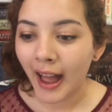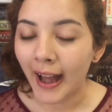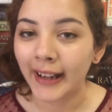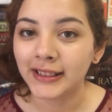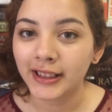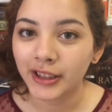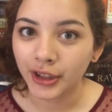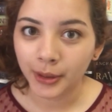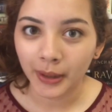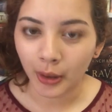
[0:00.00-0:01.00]
I didn't
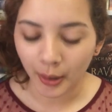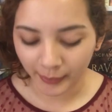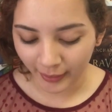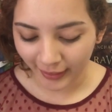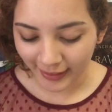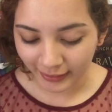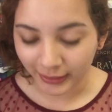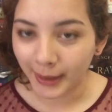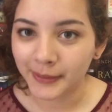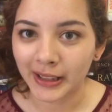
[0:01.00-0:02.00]
know, however, that Love,